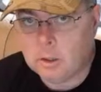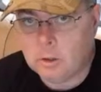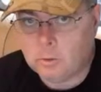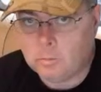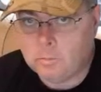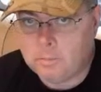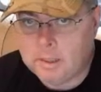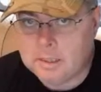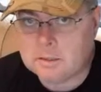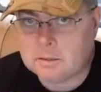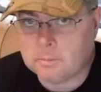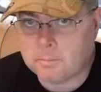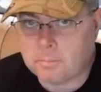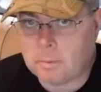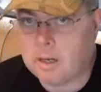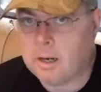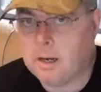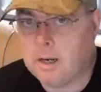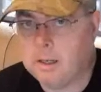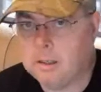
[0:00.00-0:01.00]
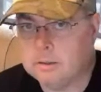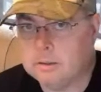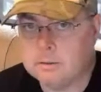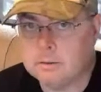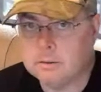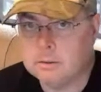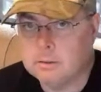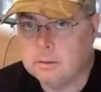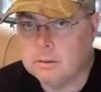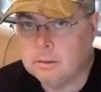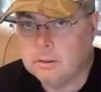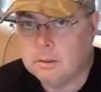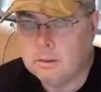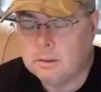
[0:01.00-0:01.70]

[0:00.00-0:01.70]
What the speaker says: You'll be surprised.